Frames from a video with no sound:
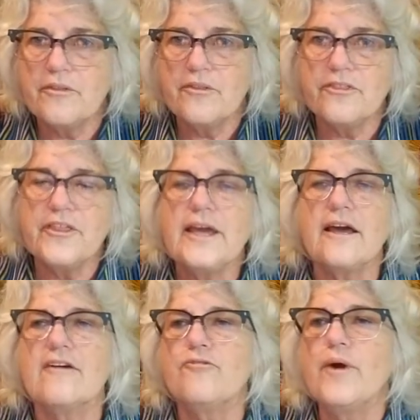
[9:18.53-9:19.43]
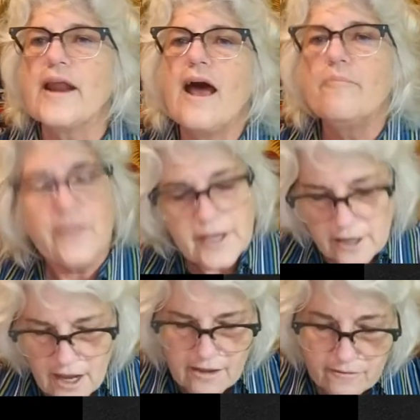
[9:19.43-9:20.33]
think of when I'm thinking
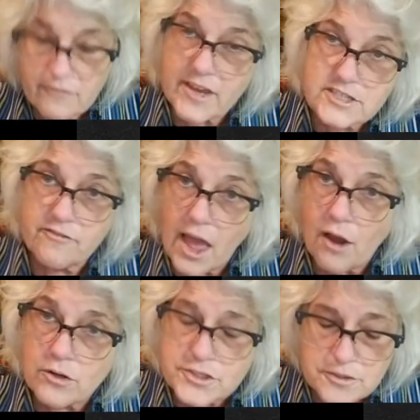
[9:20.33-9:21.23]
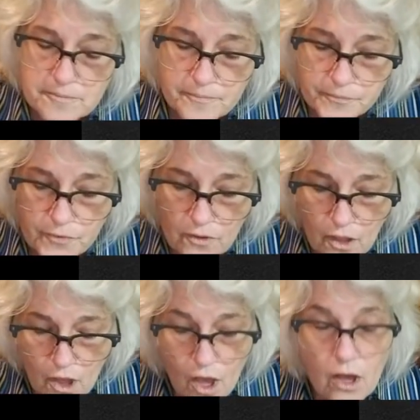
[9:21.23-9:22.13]
of a vase of flowers.
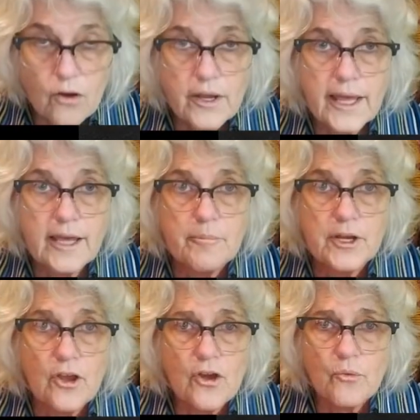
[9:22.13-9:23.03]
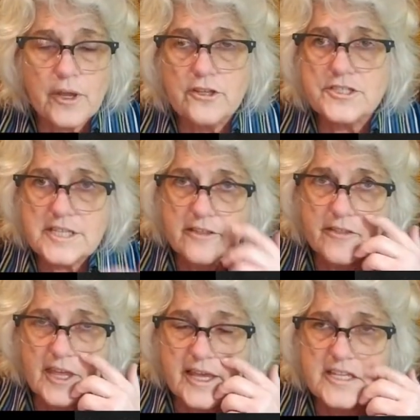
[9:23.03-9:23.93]
Okay, but when you see
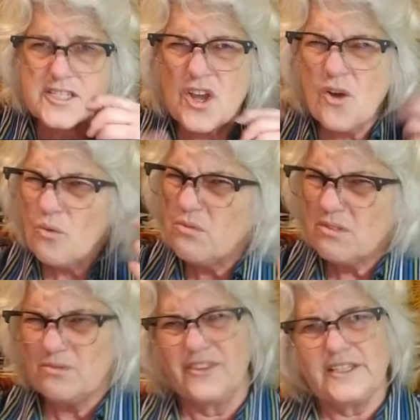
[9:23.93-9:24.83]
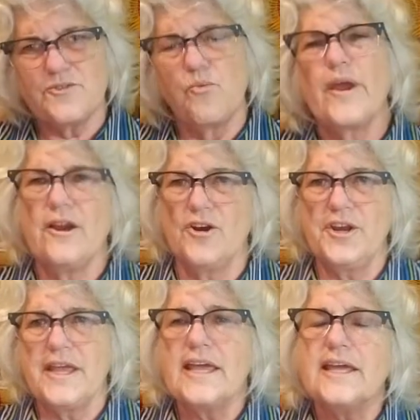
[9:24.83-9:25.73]
this, whoa, that's weird.
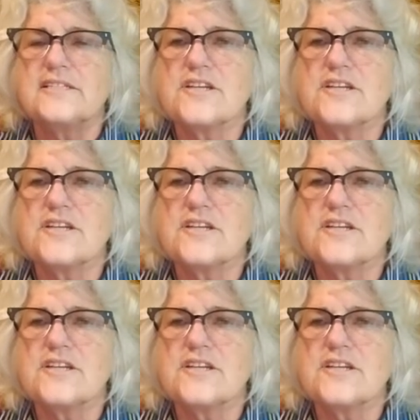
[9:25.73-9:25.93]
It's